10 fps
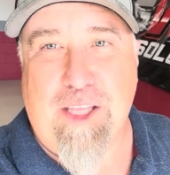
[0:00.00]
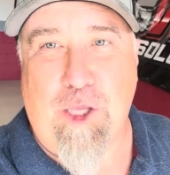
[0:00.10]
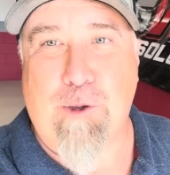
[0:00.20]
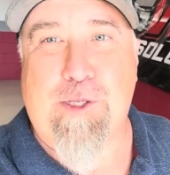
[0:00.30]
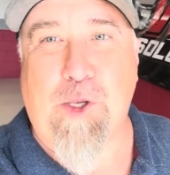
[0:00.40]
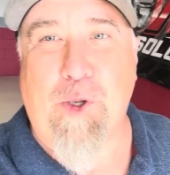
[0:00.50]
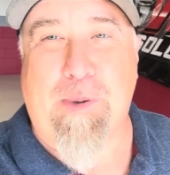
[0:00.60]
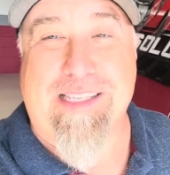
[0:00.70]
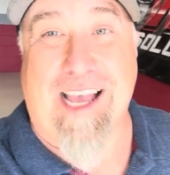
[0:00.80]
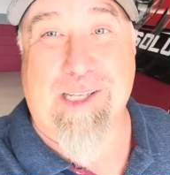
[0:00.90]
YouTube,
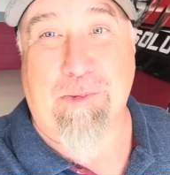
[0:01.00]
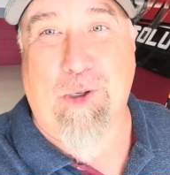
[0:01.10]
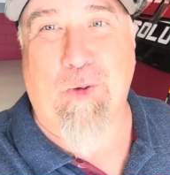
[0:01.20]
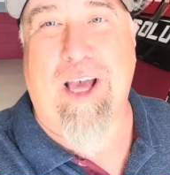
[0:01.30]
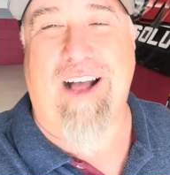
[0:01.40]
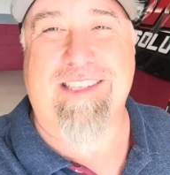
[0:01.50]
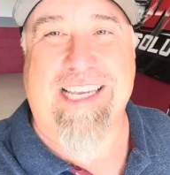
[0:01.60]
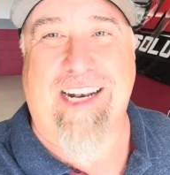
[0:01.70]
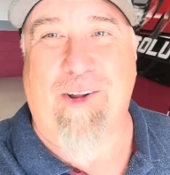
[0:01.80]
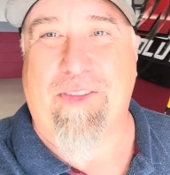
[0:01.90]
he's got some cool
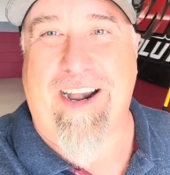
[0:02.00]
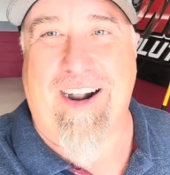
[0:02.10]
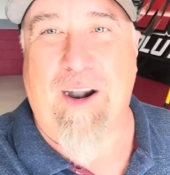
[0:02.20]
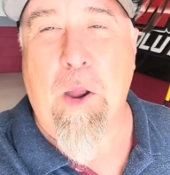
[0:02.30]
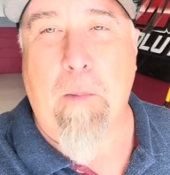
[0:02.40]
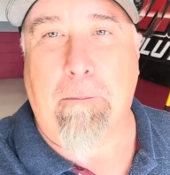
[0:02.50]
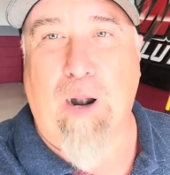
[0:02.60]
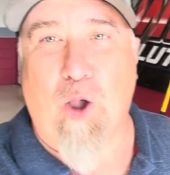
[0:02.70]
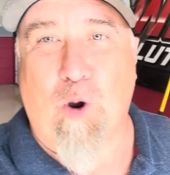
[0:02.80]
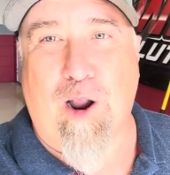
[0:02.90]
content on there.
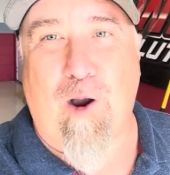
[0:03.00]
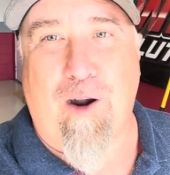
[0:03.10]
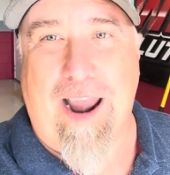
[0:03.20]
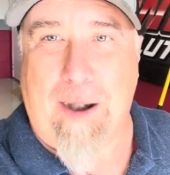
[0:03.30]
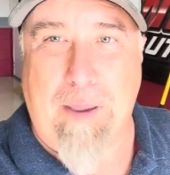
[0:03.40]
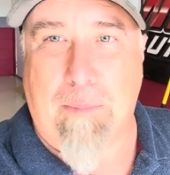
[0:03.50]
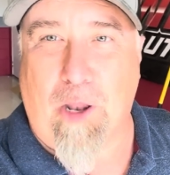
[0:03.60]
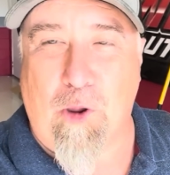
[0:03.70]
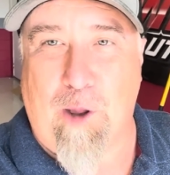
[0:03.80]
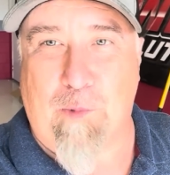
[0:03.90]
Blower car had a big
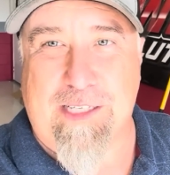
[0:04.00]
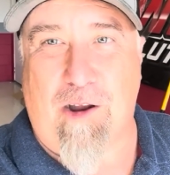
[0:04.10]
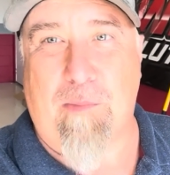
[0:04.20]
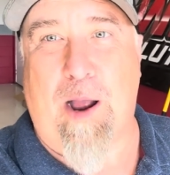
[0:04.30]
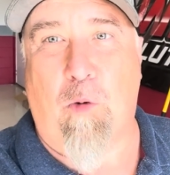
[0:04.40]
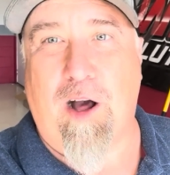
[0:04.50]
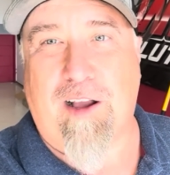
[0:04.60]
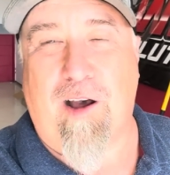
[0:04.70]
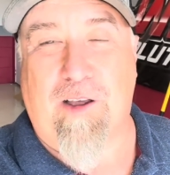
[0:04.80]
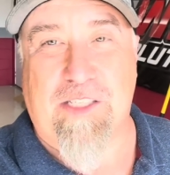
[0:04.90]
blow up. We talked about what
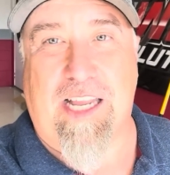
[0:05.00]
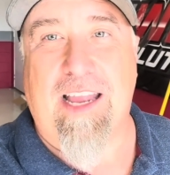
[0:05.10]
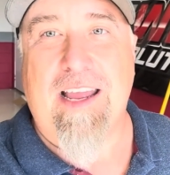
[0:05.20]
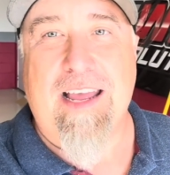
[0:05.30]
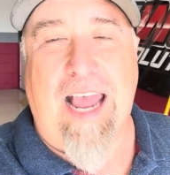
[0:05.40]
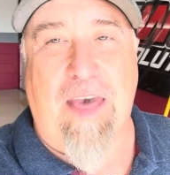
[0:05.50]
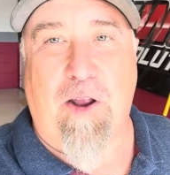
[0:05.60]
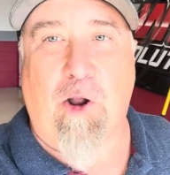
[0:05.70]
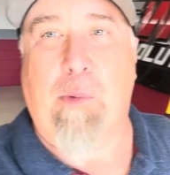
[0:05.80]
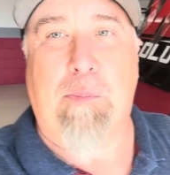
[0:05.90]
caused it, and they're
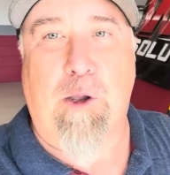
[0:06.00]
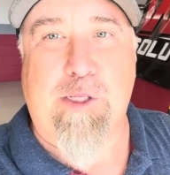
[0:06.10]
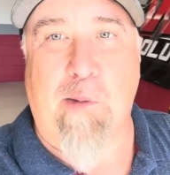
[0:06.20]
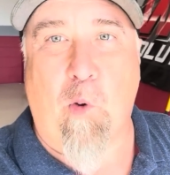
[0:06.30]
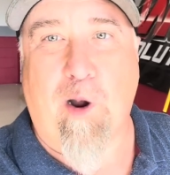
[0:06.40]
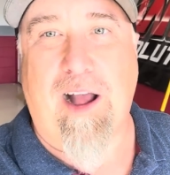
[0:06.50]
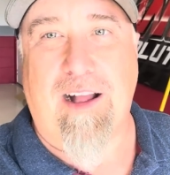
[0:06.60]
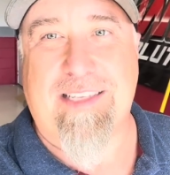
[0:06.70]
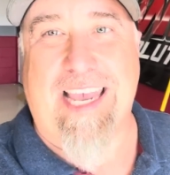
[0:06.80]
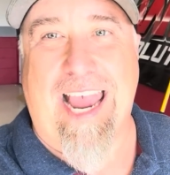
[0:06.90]
going to be posting more
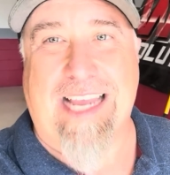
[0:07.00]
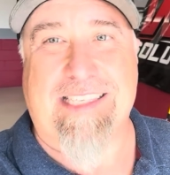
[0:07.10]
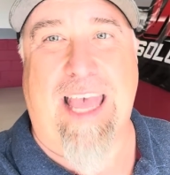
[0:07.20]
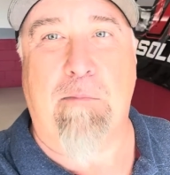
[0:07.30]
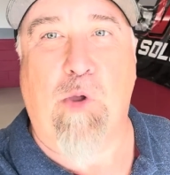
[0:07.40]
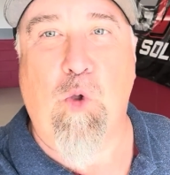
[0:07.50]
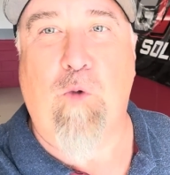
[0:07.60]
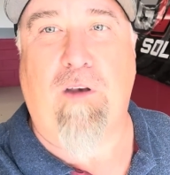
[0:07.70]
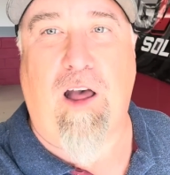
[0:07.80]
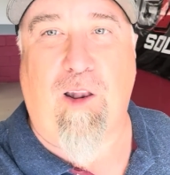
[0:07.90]
content as they move
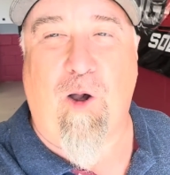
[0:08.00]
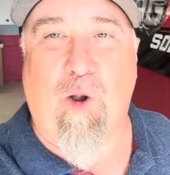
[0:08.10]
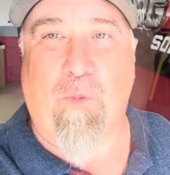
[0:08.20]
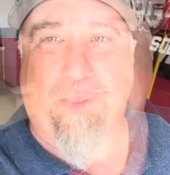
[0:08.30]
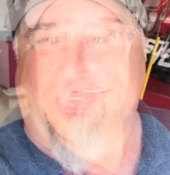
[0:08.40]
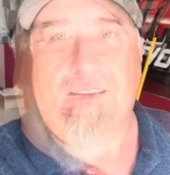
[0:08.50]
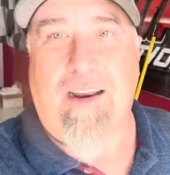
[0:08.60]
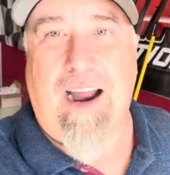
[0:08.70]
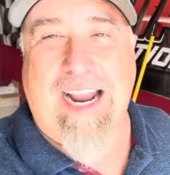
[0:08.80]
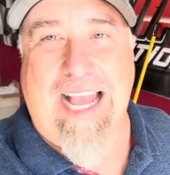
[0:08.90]
along with that.
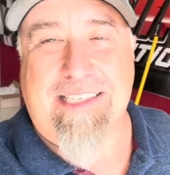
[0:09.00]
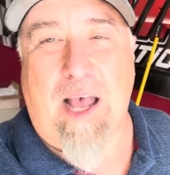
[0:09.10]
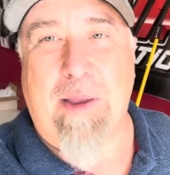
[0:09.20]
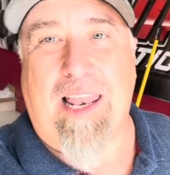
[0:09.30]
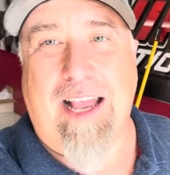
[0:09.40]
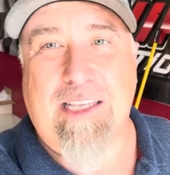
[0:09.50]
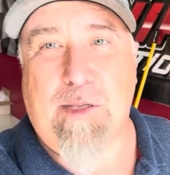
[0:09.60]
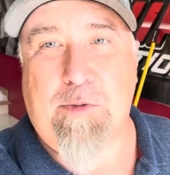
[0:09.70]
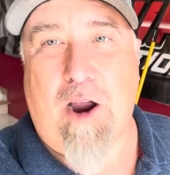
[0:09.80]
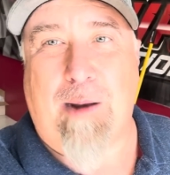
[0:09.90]
All right, guys, comment, like, and
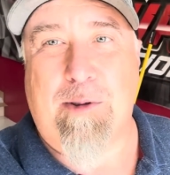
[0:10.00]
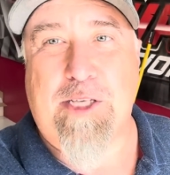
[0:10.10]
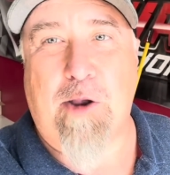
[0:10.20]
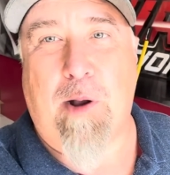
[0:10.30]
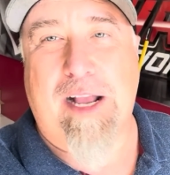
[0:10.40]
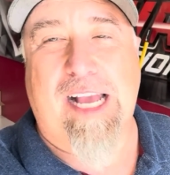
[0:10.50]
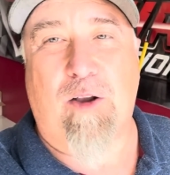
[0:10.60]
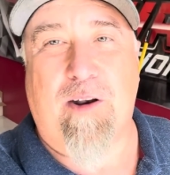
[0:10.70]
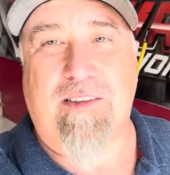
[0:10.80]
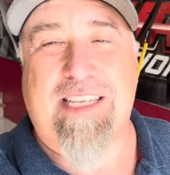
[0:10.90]
subscribe. Let me show you what I got
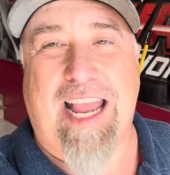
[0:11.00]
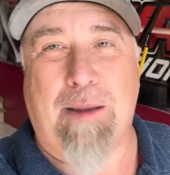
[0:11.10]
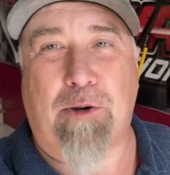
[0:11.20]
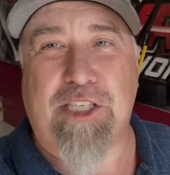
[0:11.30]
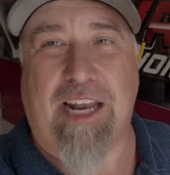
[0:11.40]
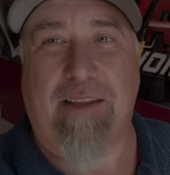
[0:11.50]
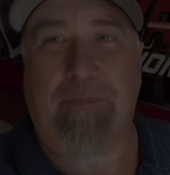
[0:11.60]
going on today. Appreciate it.